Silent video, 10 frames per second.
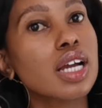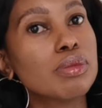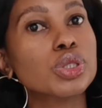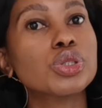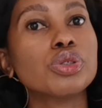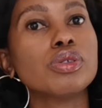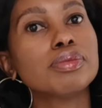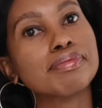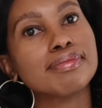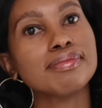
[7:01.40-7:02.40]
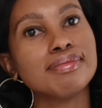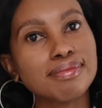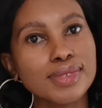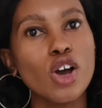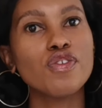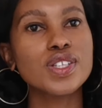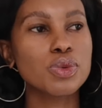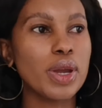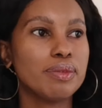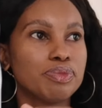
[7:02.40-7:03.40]
it comes to office
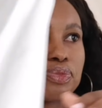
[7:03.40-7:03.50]
wear.